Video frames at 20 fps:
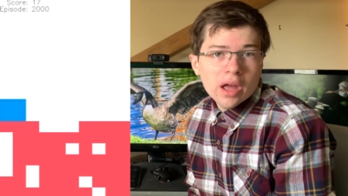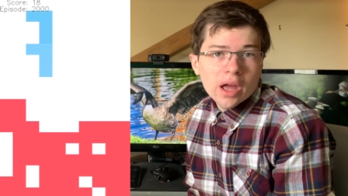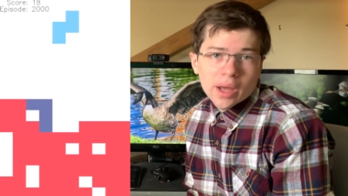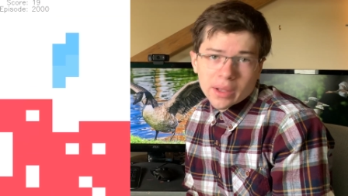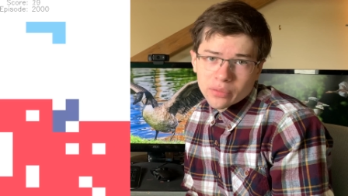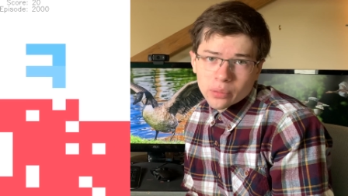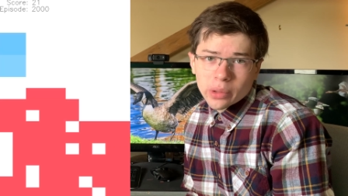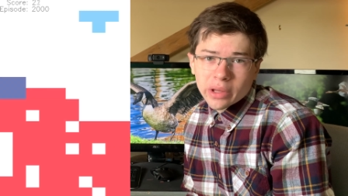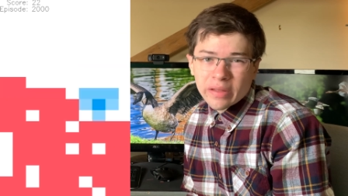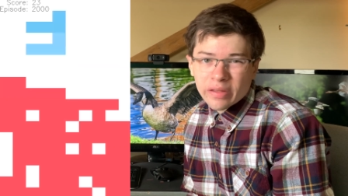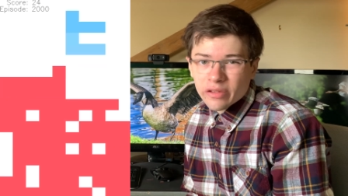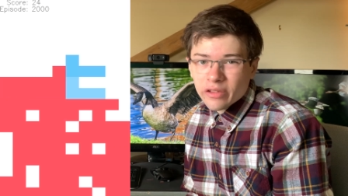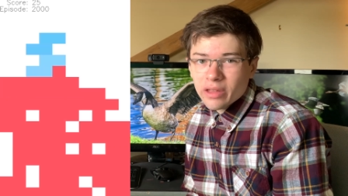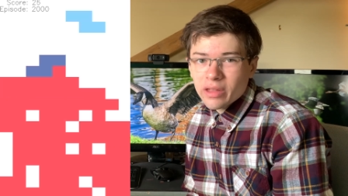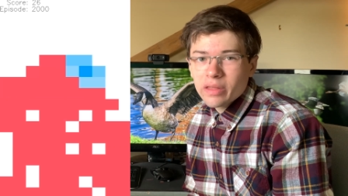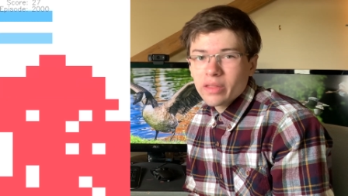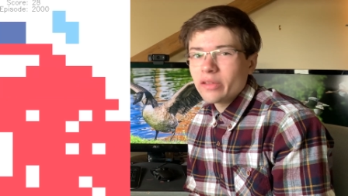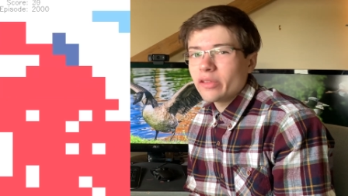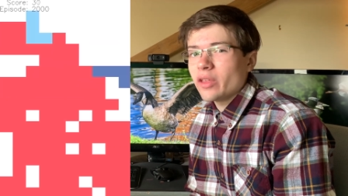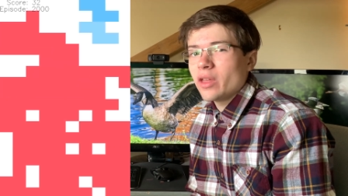as we can see
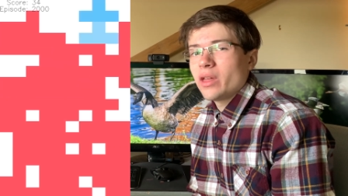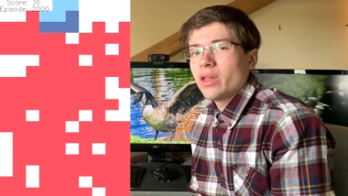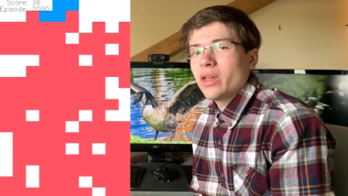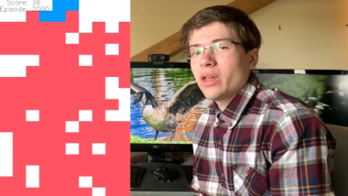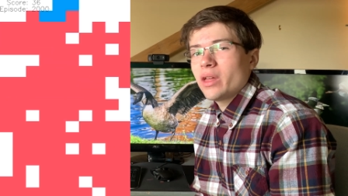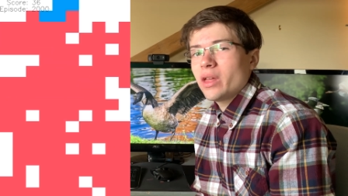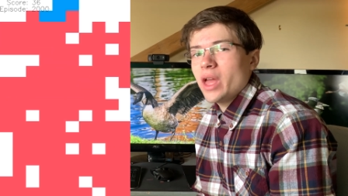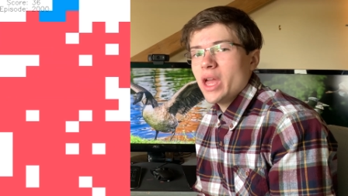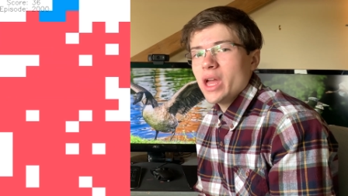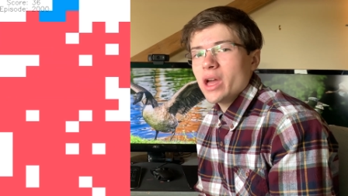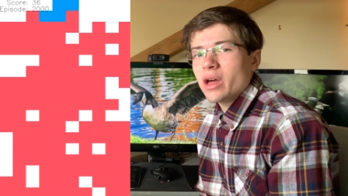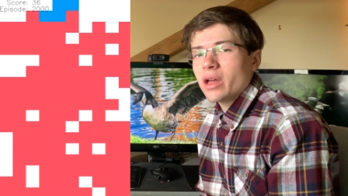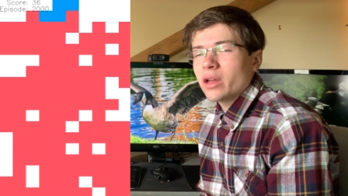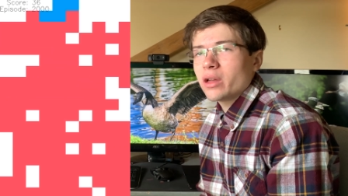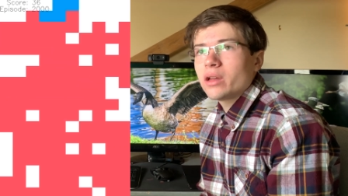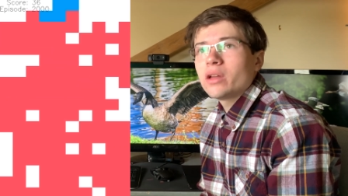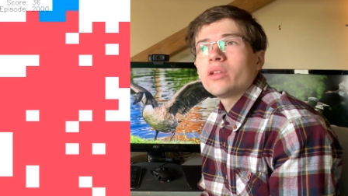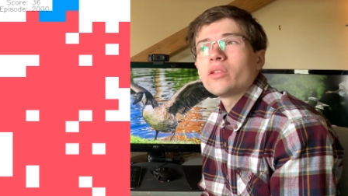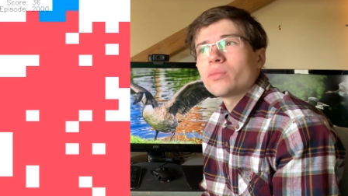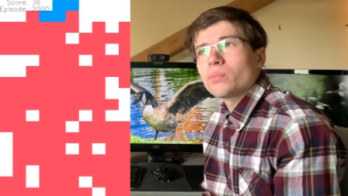this AI
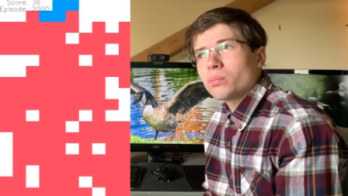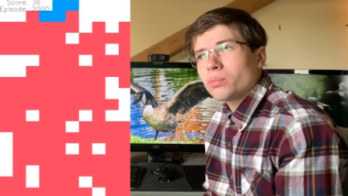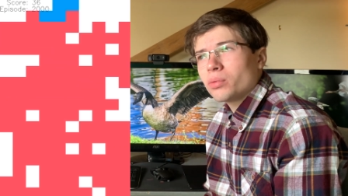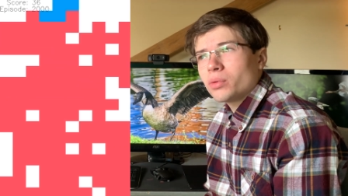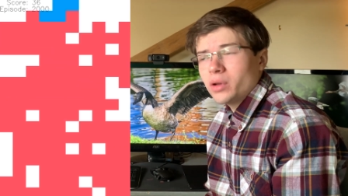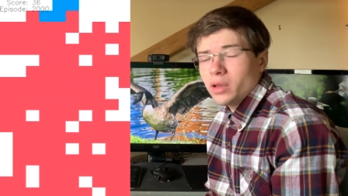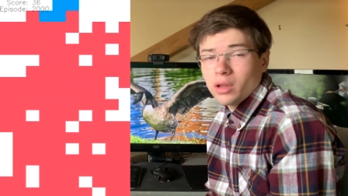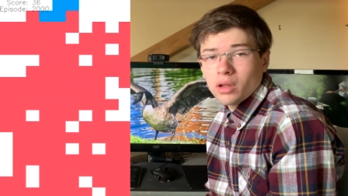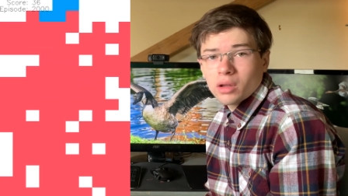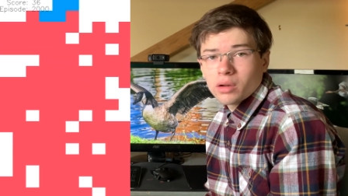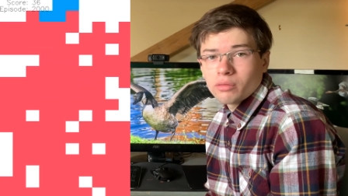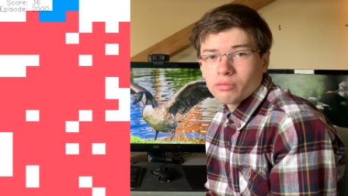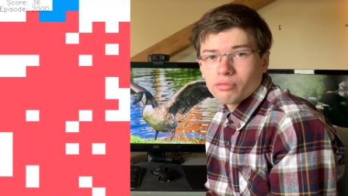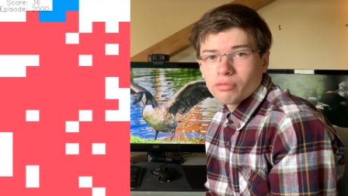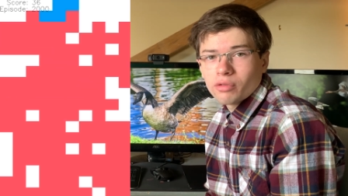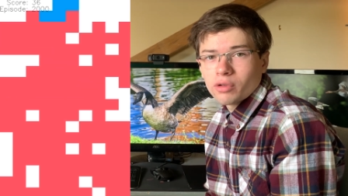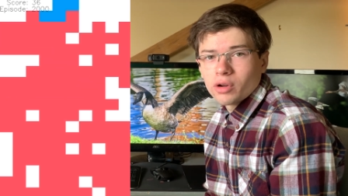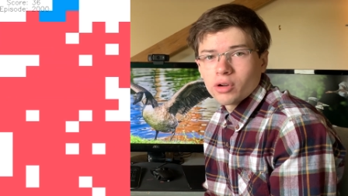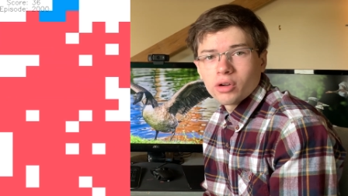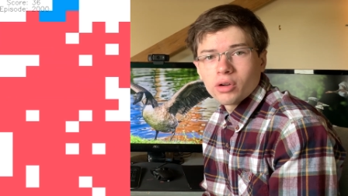is pretty good
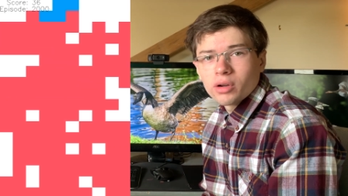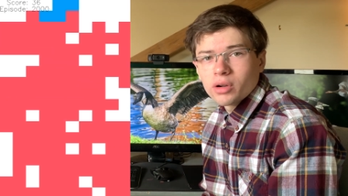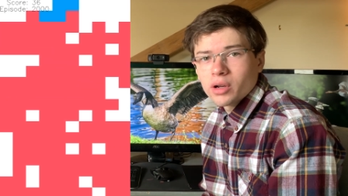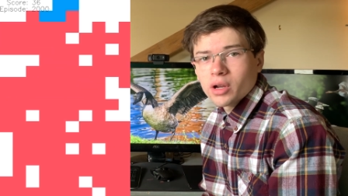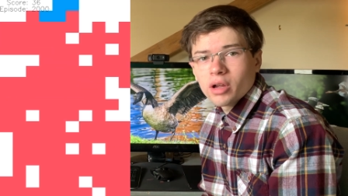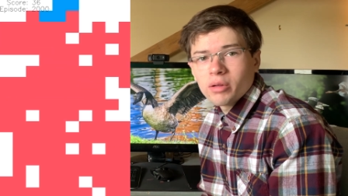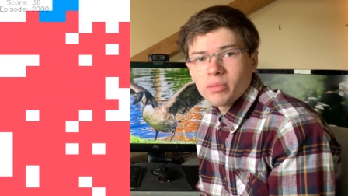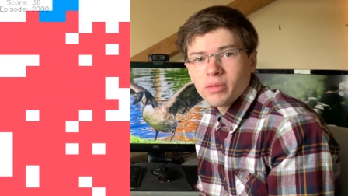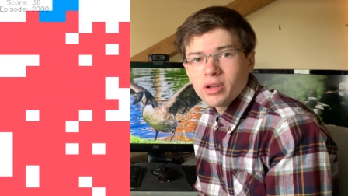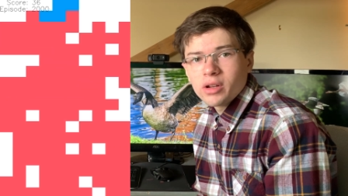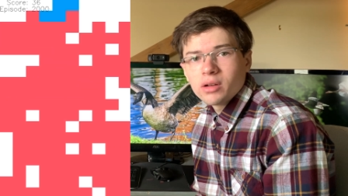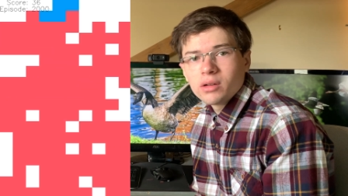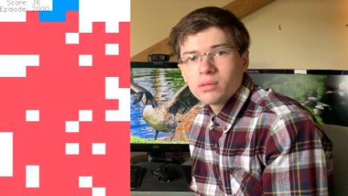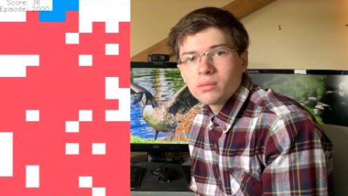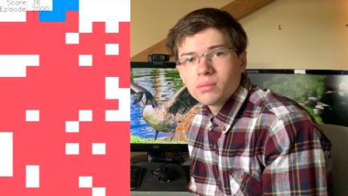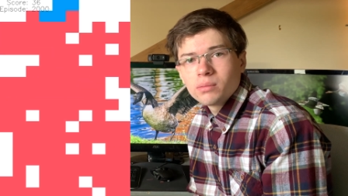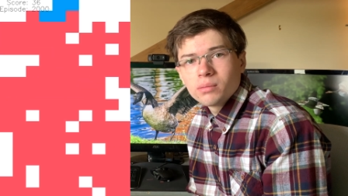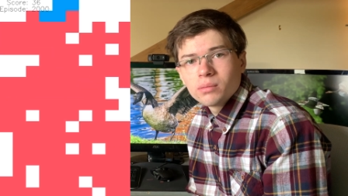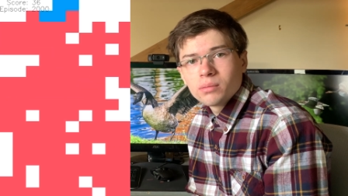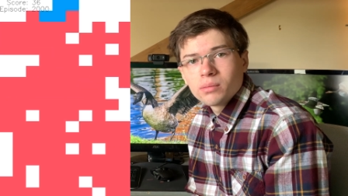for, I mean,
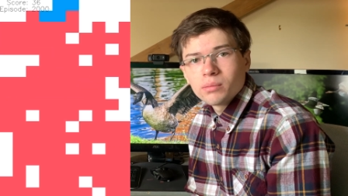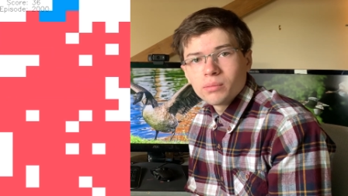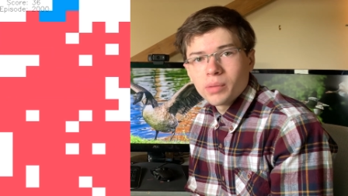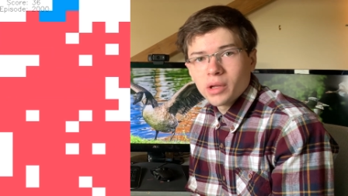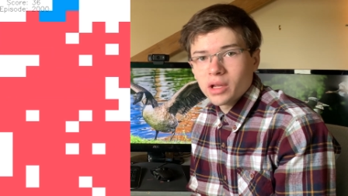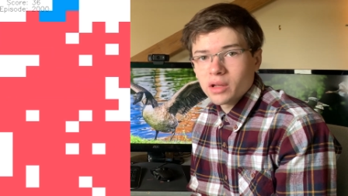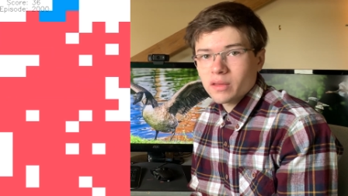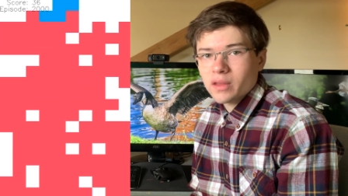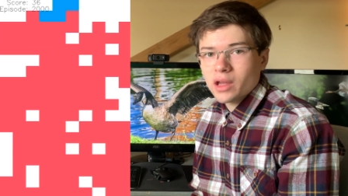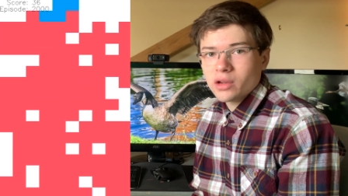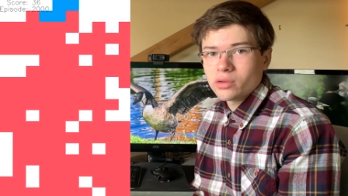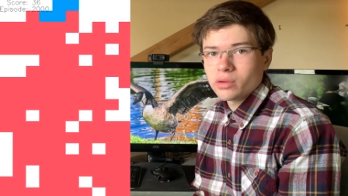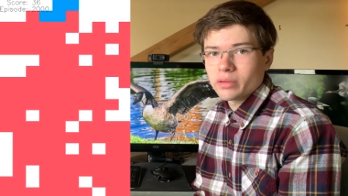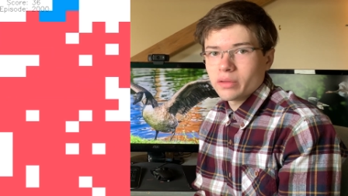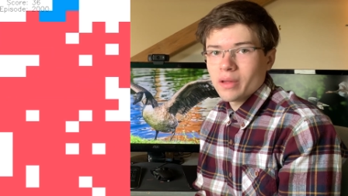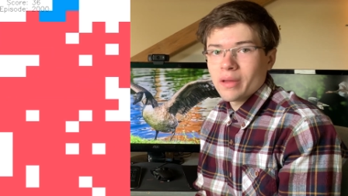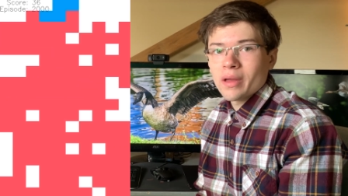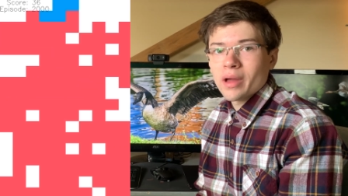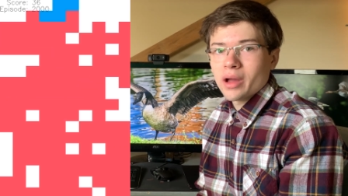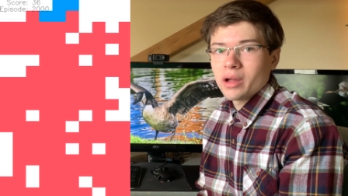being a Tetris
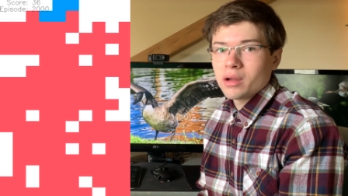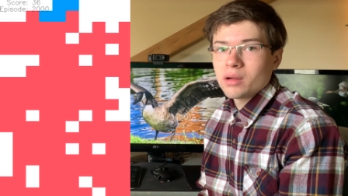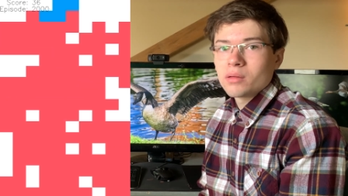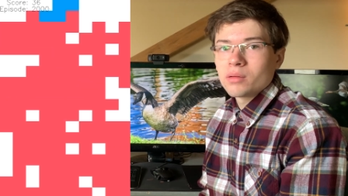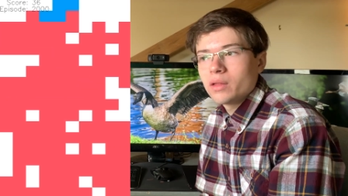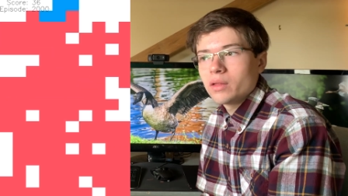AI.